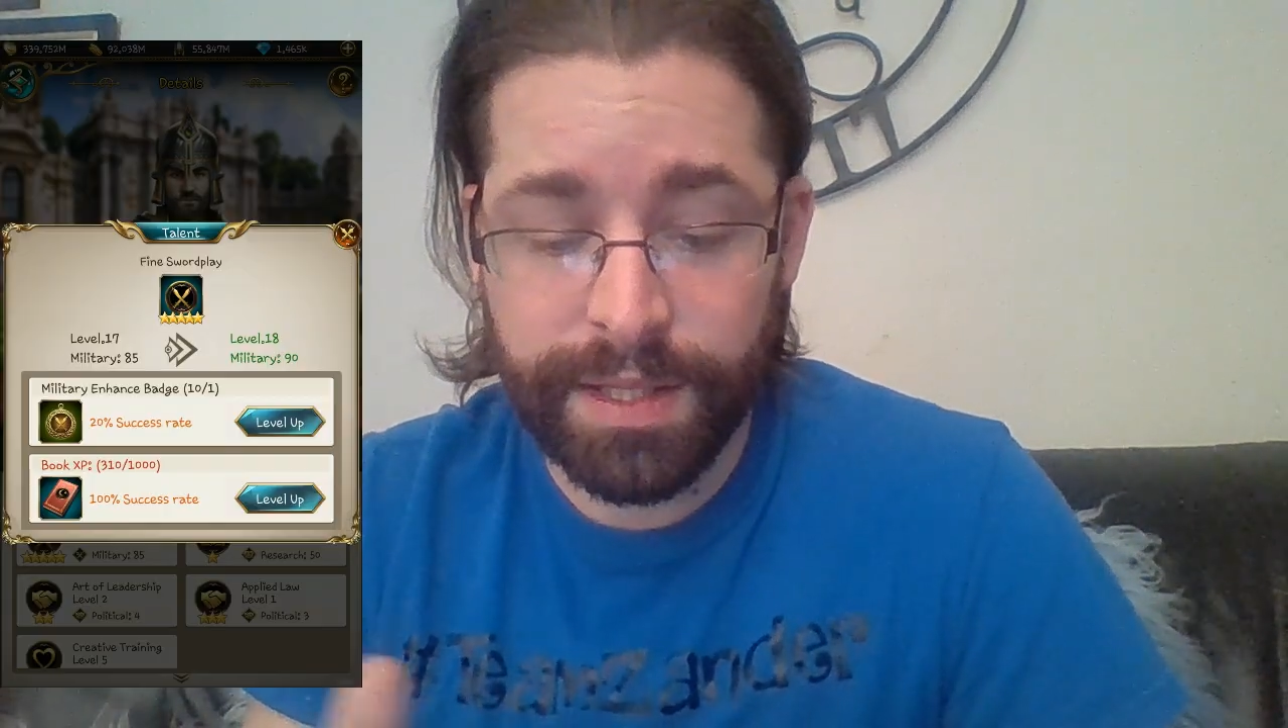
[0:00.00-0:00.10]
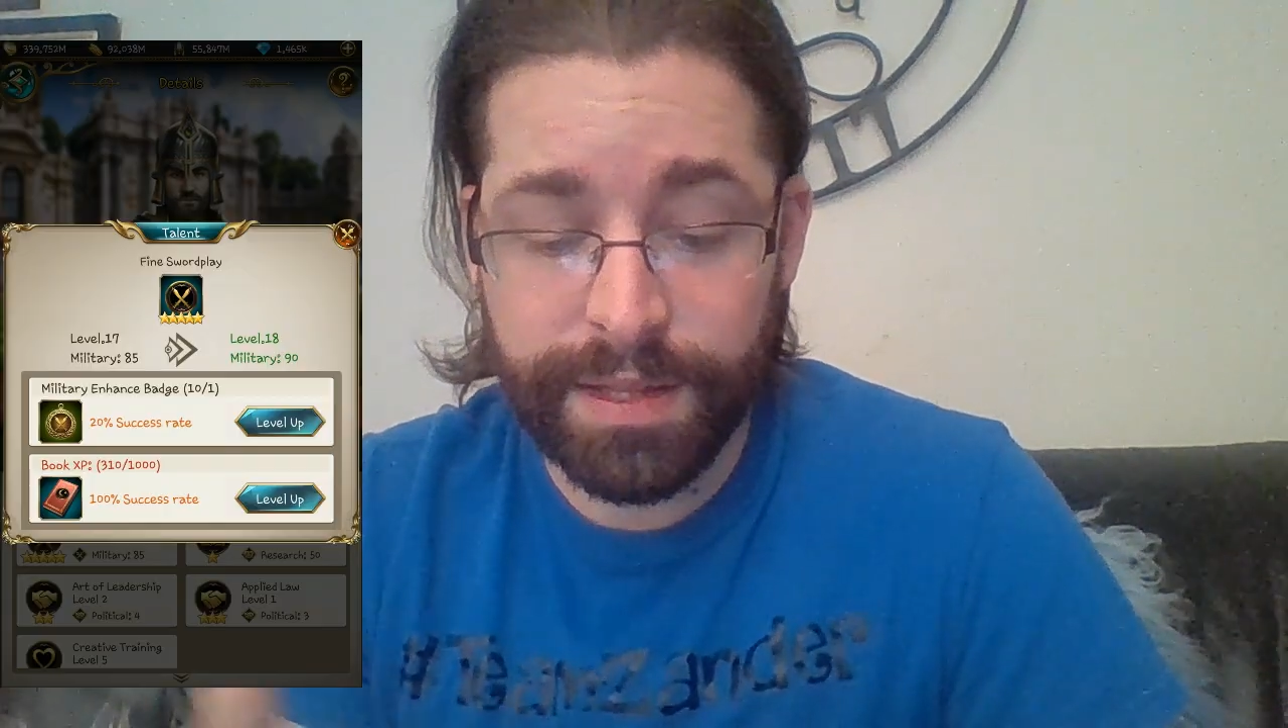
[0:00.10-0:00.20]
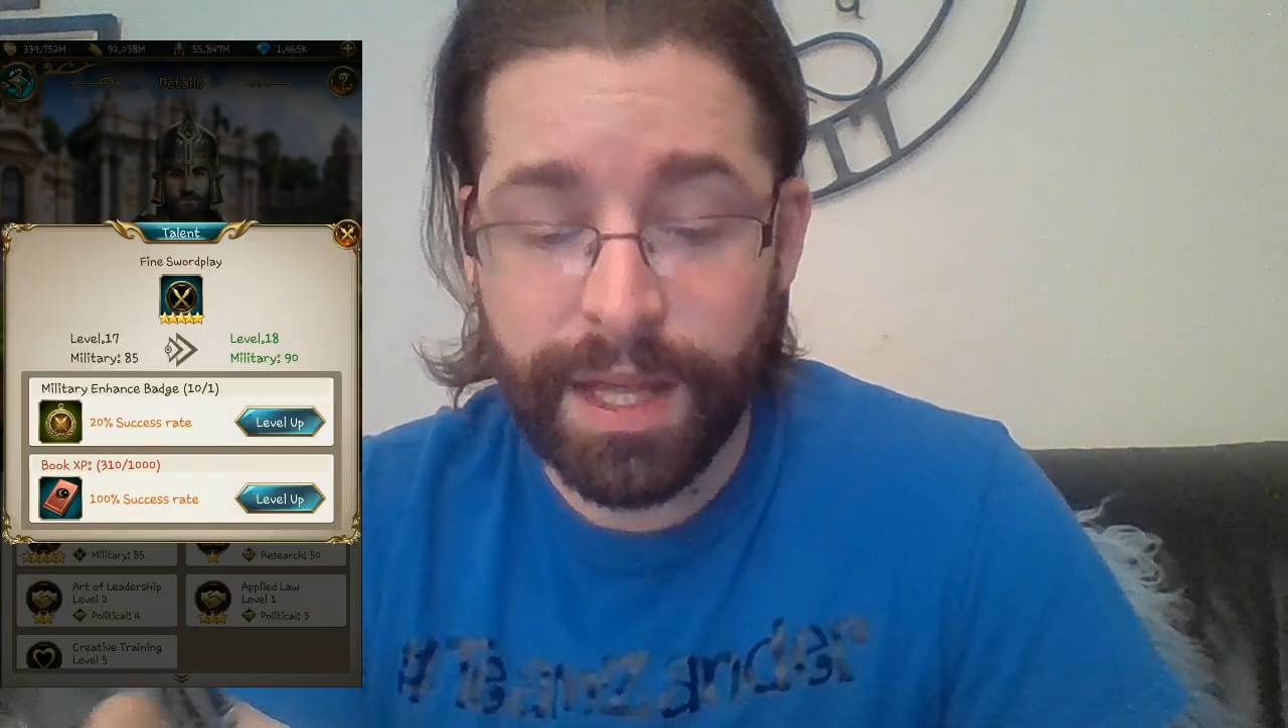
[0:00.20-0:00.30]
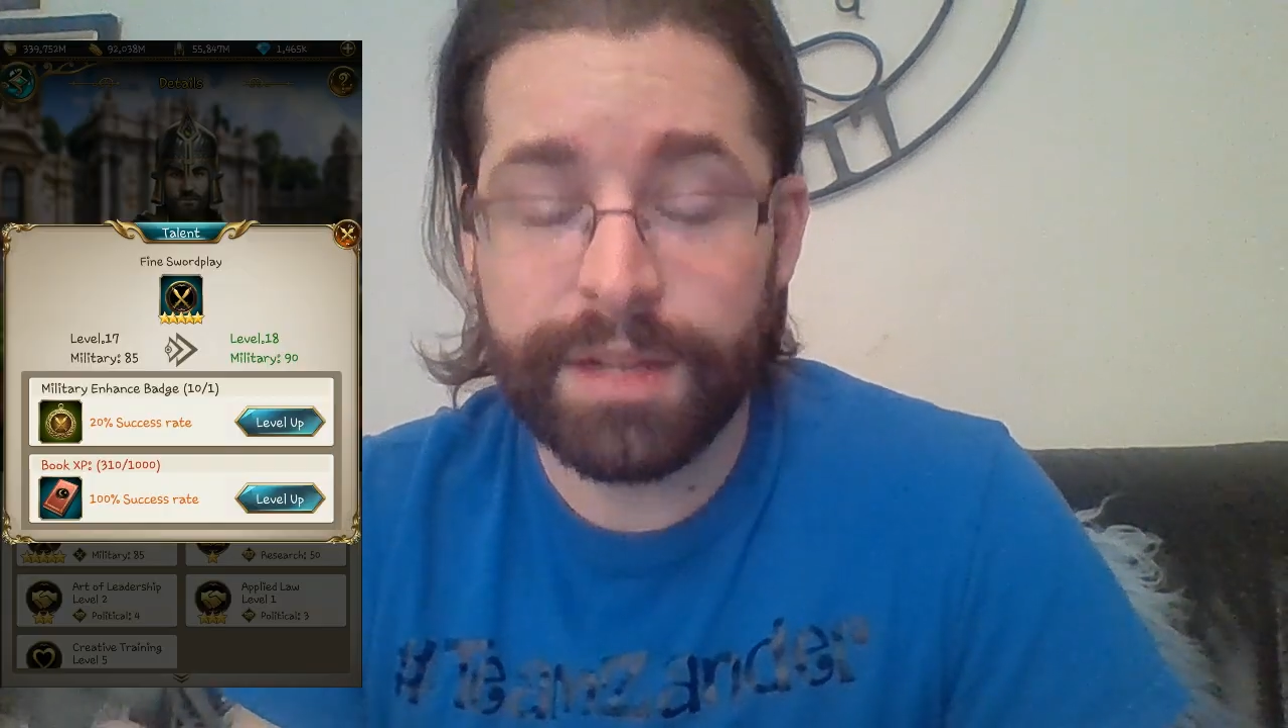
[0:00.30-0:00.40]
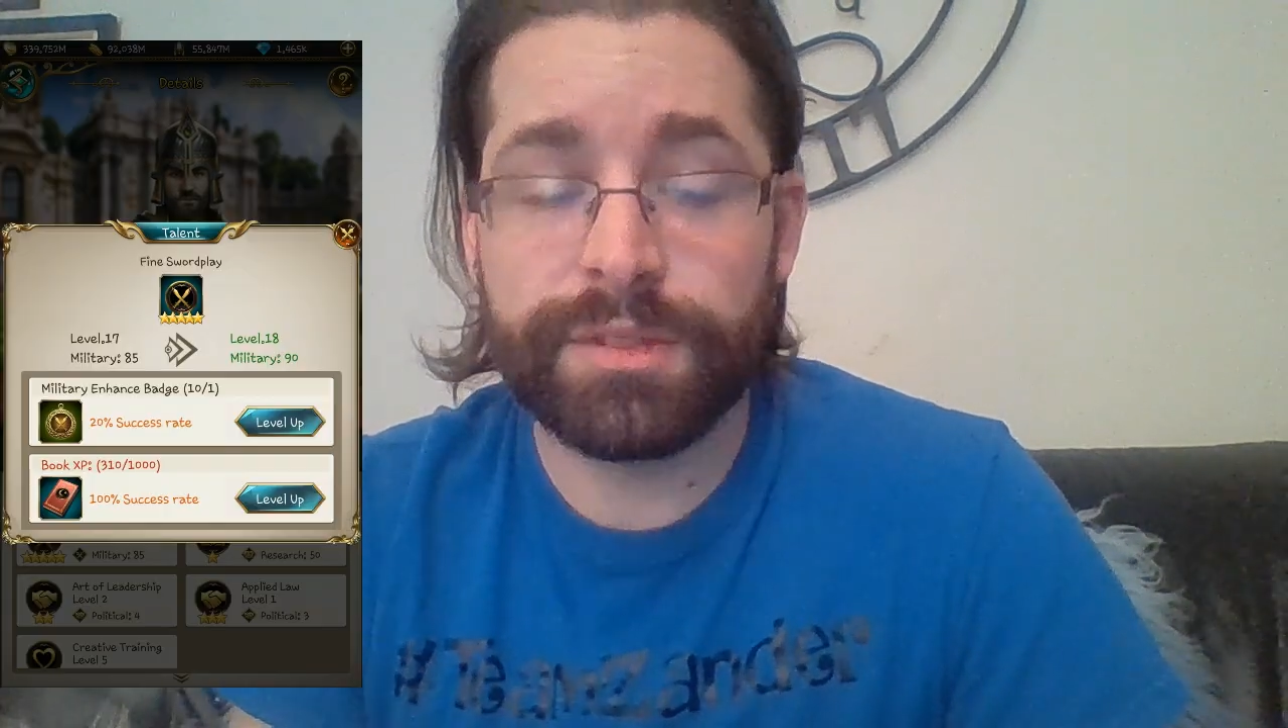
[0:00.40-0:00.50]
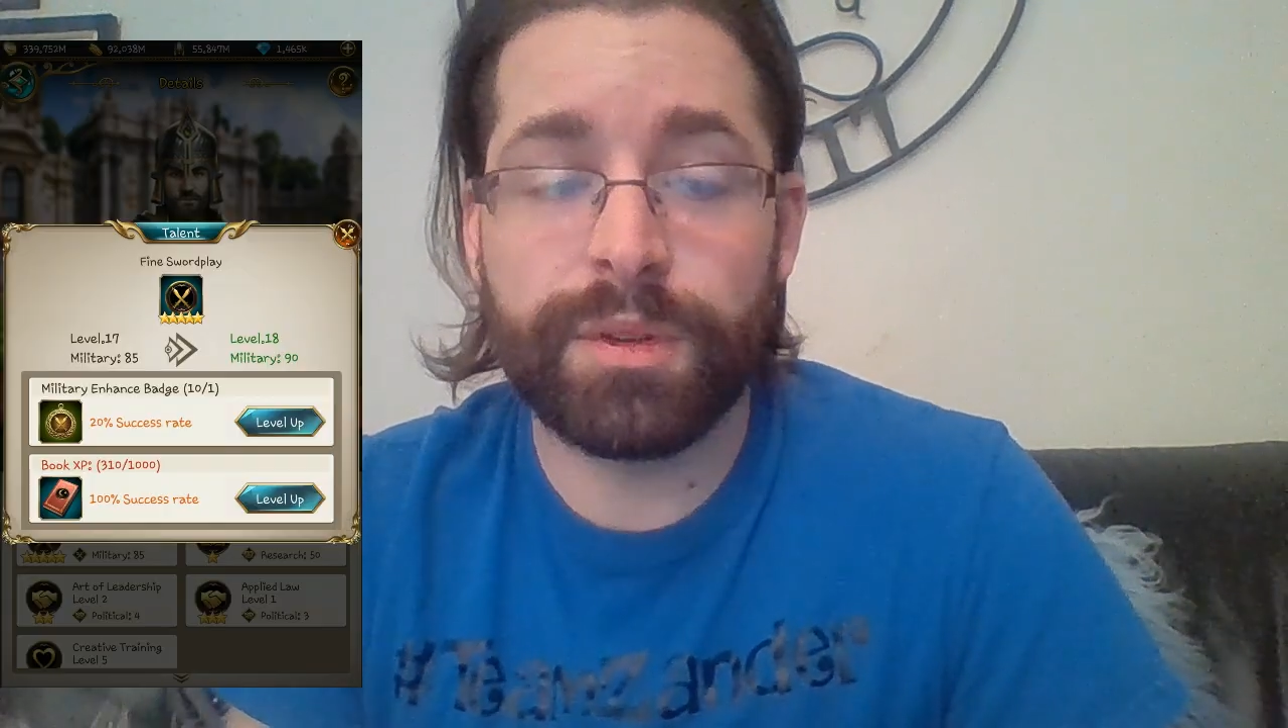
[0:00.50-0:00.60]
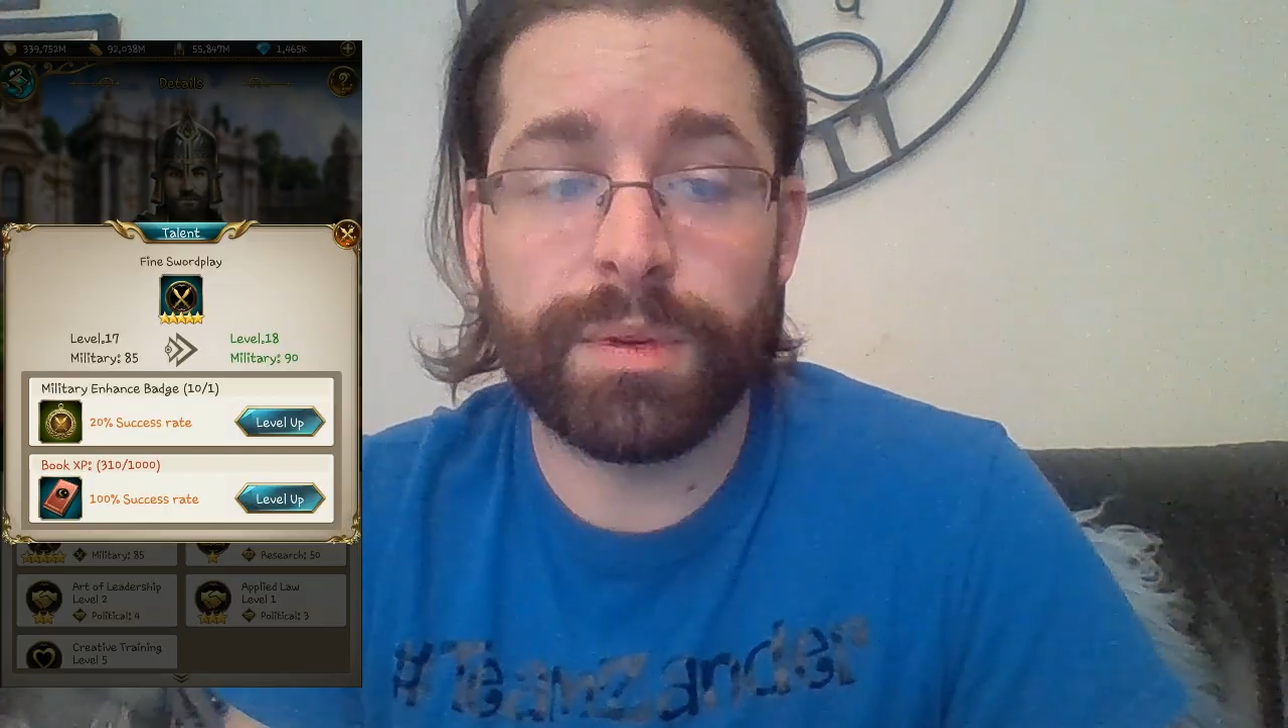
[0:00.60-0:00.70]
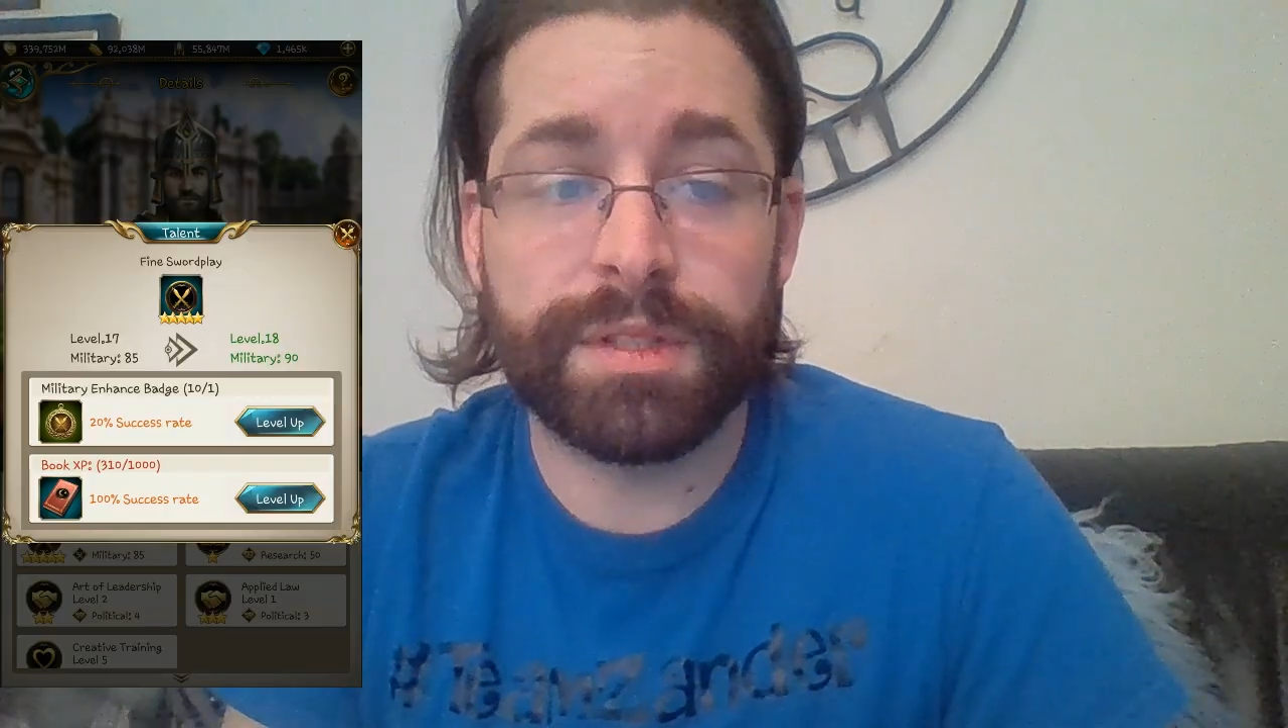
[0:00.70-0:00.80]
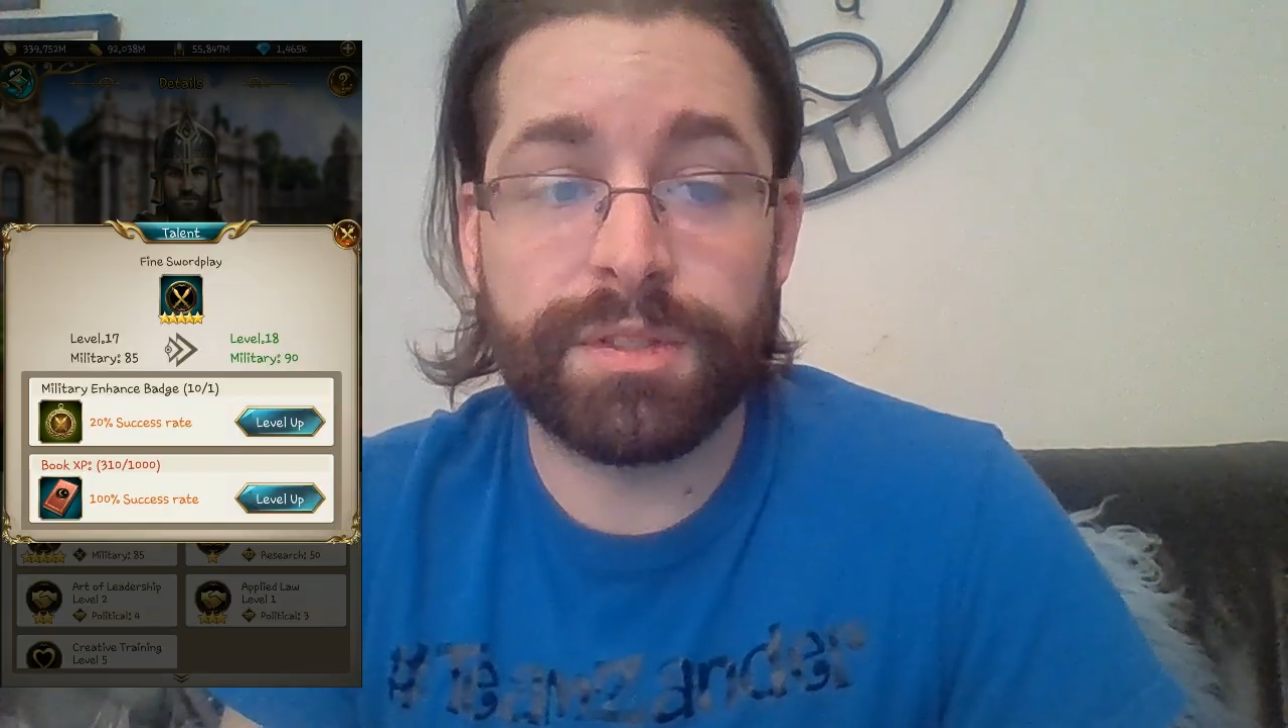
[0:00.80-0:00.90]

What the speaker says: that is going to